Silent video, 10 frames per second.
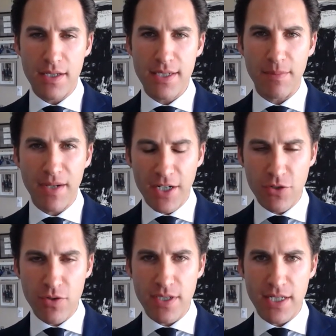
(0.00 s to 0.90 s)
some
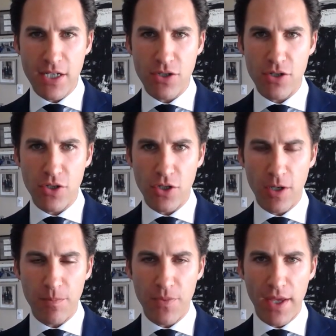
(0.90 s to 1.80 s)
countries in Eastern
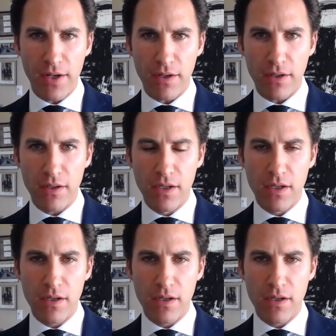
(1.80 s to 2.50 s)
Europe that are